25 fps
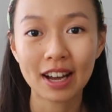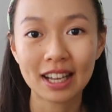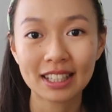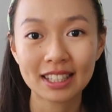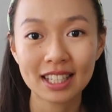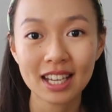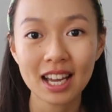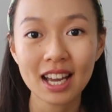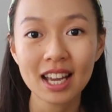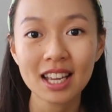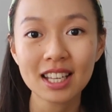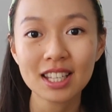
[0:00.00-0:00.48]

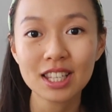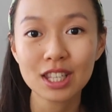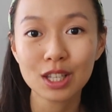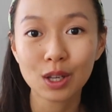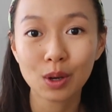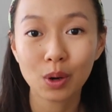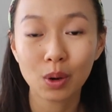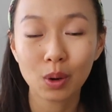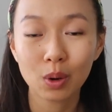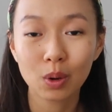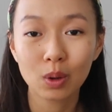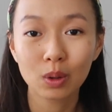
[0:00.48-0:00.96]
Vata is
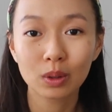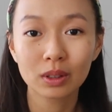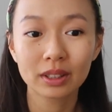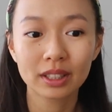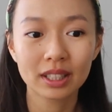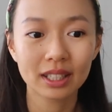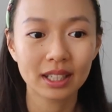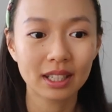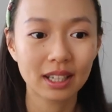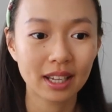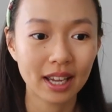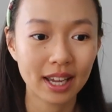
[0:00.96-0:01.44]

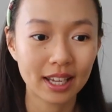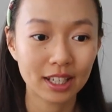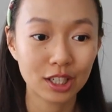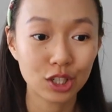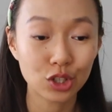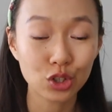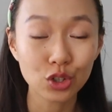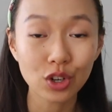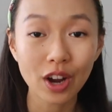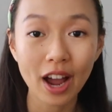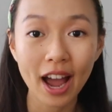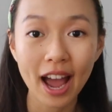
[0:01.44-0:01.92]
cold
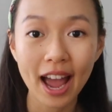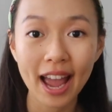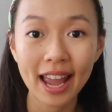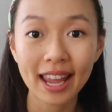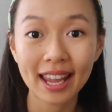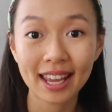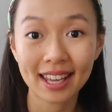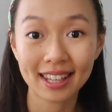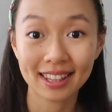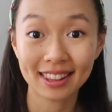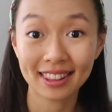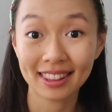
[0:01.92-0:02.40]
and
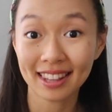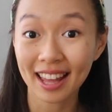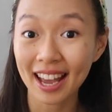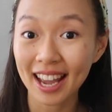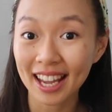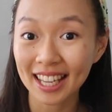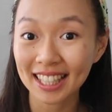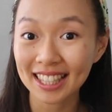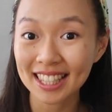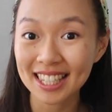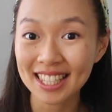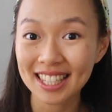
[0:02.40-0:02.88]
dry and
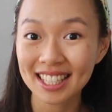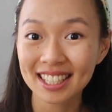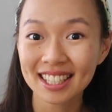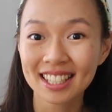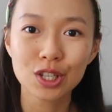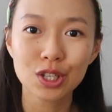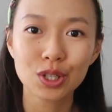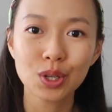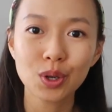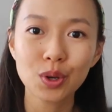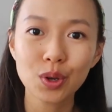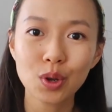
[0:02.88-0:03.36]
light,
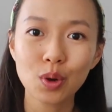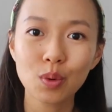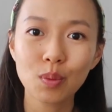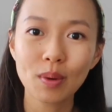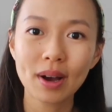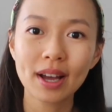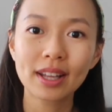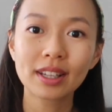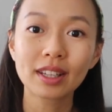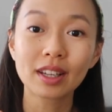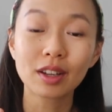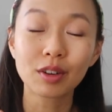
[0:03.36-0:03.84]
so you
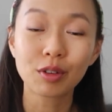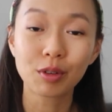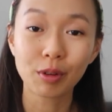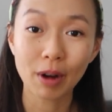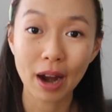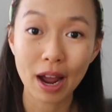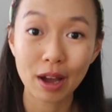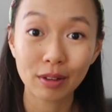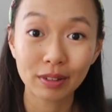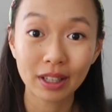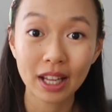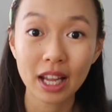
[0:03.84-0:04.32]
want
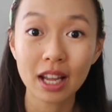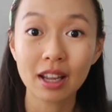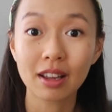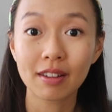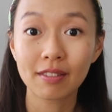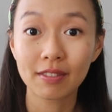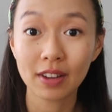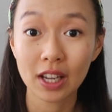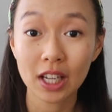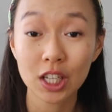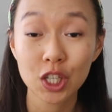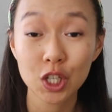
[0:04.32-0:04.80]
grounding
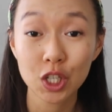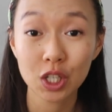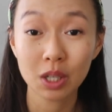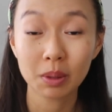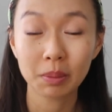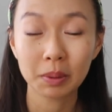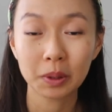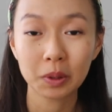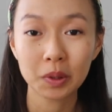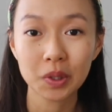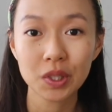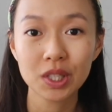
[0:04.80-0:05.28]

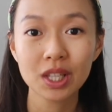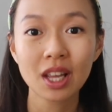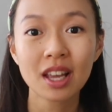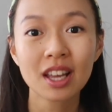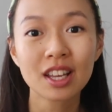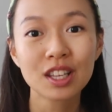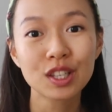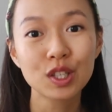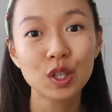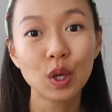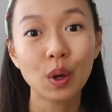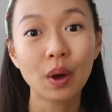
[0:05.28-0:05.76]
vegetables.
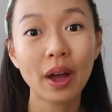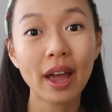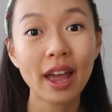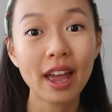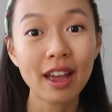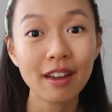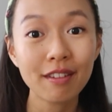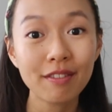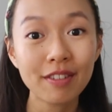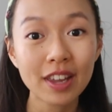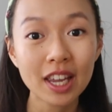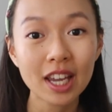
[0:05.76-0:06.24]
So
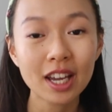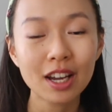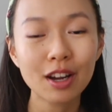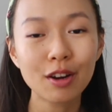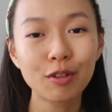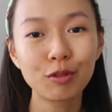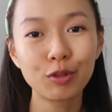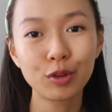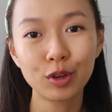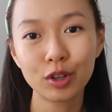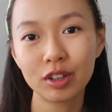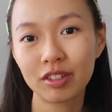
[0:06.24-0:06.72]

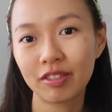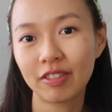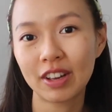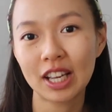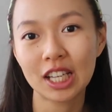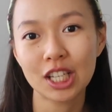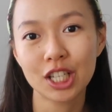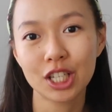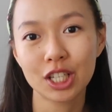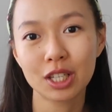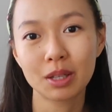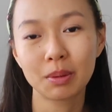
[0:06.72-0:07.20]
heavier root
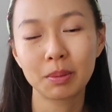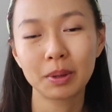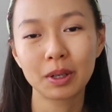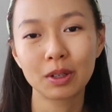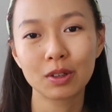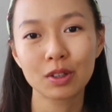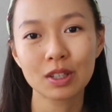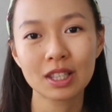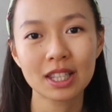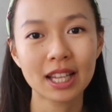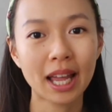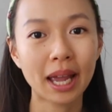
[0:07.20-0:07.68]

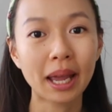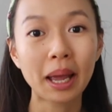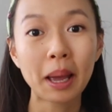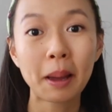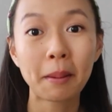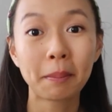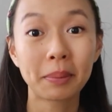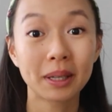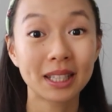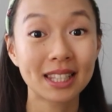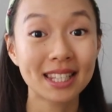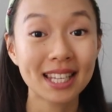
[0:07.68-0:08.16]
vegetables like
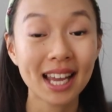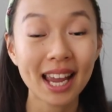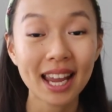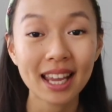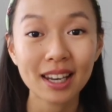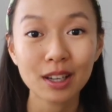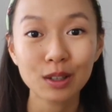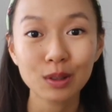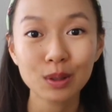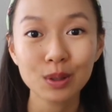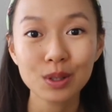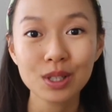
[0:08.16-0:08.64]

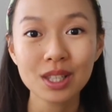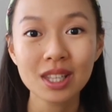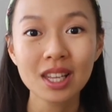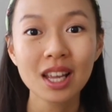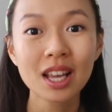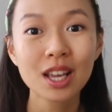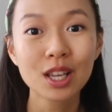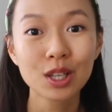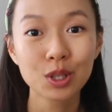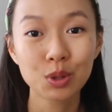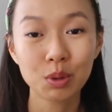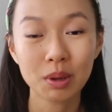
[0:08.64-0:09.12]
potatoes,
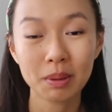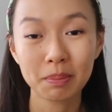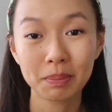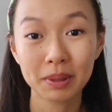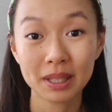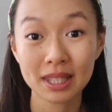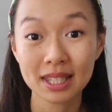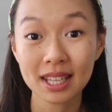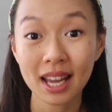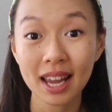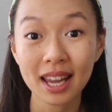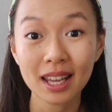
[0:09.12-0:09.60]
sweet
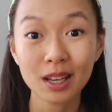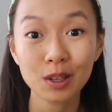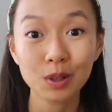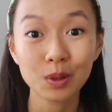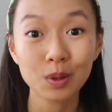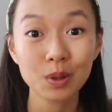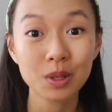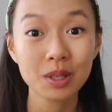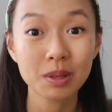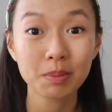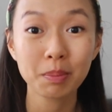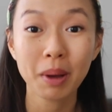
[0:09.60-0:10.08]

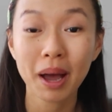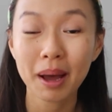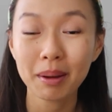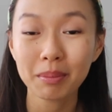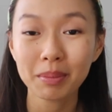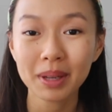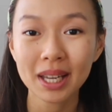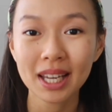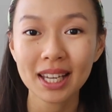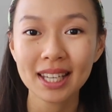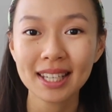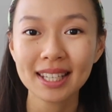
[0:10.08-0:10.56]
potatoes,
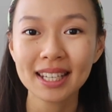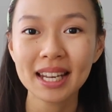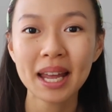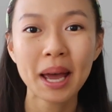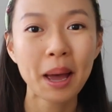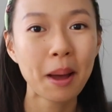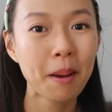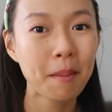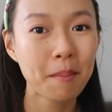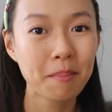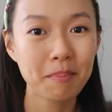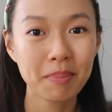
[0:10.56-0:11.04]
pumpkin,
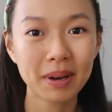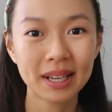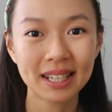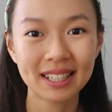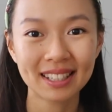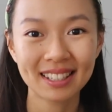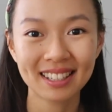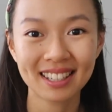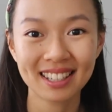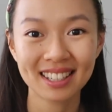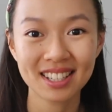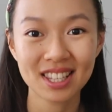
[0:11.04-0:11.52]

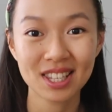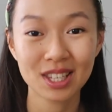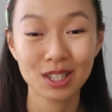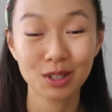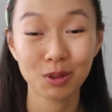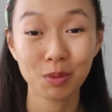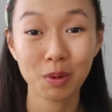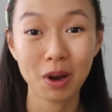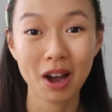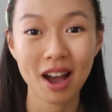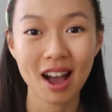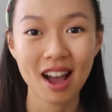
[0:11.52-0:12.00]
butternut
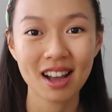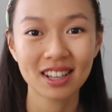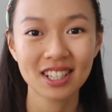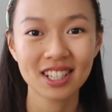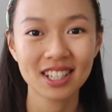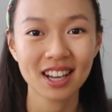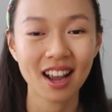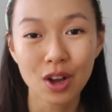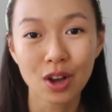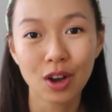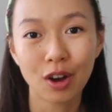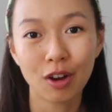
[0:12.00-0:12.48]

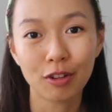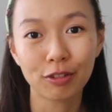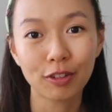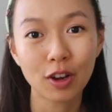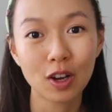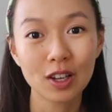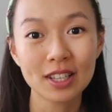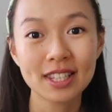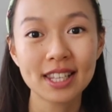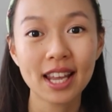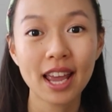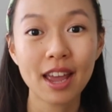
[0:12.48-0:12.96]
squash, of
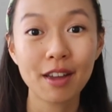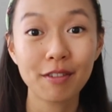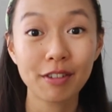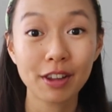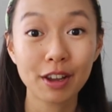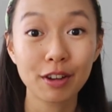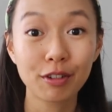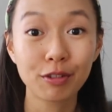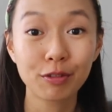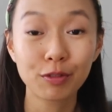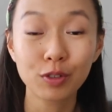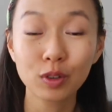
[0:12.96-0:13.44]
course
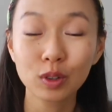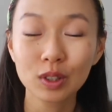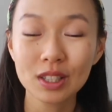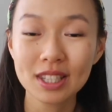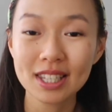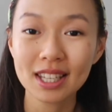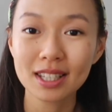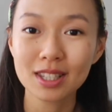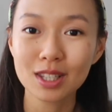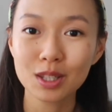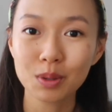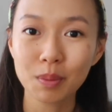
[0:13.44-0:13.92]
heavier
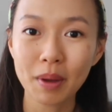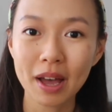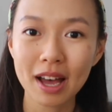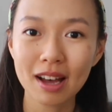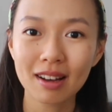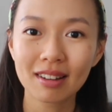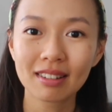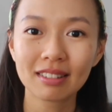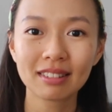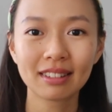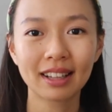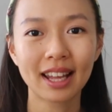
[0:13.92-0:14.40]
fruits as
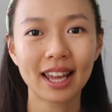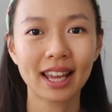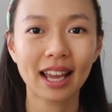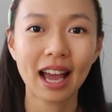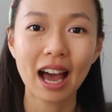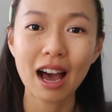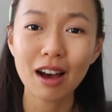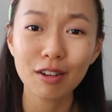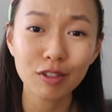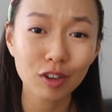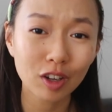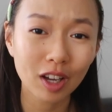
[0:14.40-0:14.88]
well like
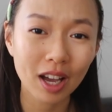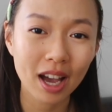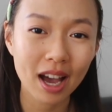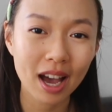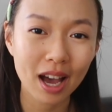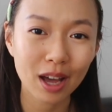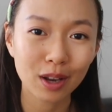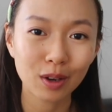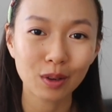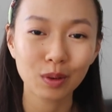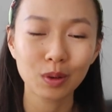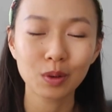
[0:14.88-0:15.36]

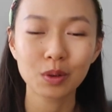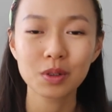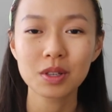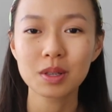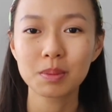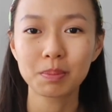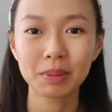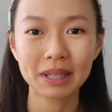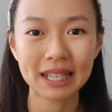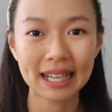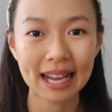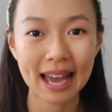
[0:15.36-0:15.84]

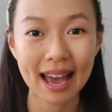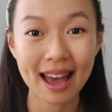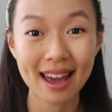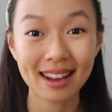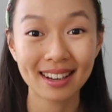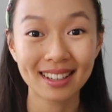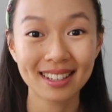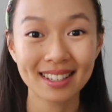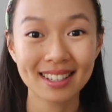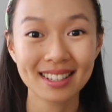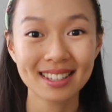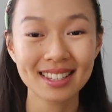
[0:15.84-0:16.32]
avocados,
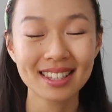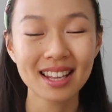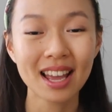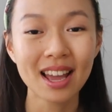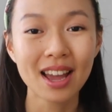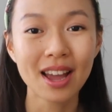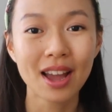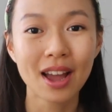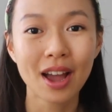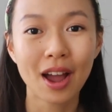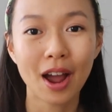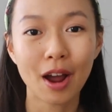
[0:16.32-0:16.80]
bananas
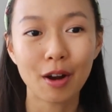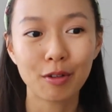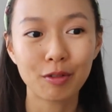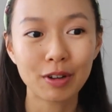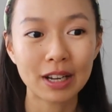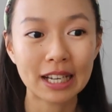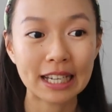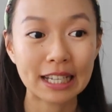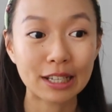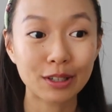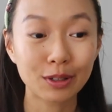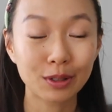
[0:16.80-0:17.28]
are
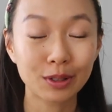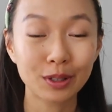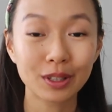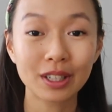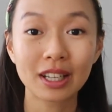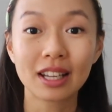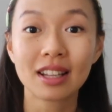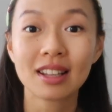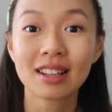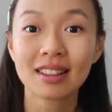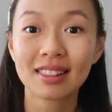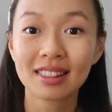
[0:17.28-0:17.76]
really
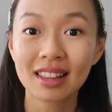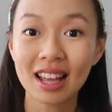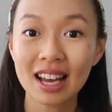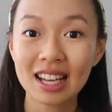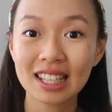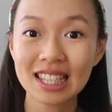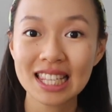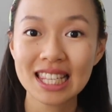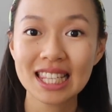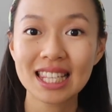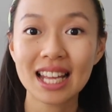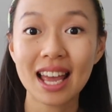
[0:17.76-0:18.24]
good,
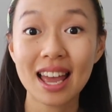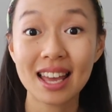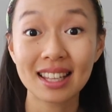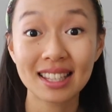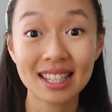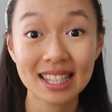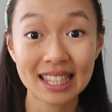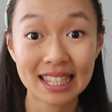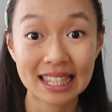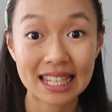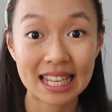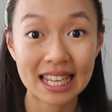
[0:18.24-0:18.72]
nuts
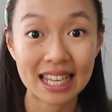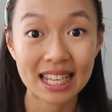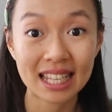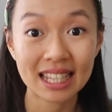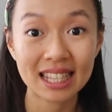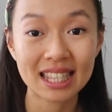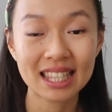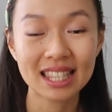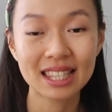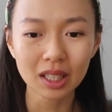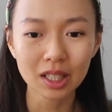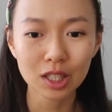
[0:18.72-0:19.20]
and
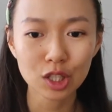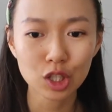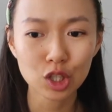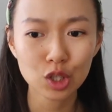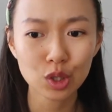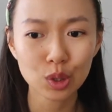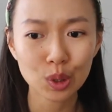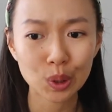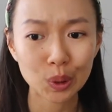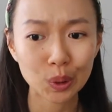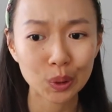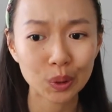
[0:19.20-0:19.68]
seeds
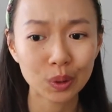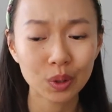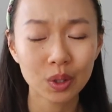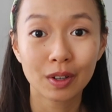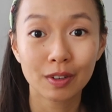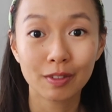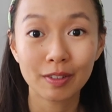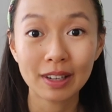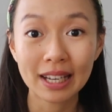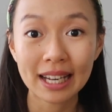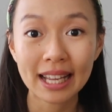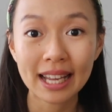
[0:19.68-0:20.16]
to
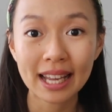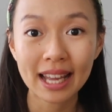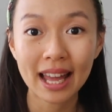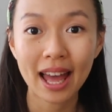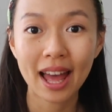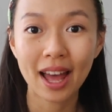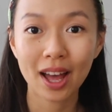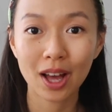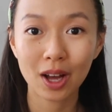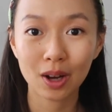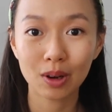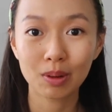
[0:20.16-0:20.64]
really
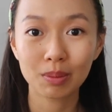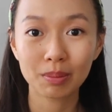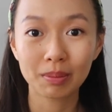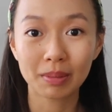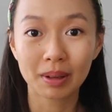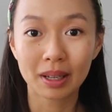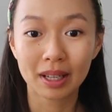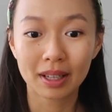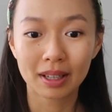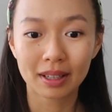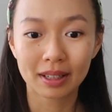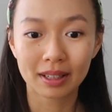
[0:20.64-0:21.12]

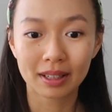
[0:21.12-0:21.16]
help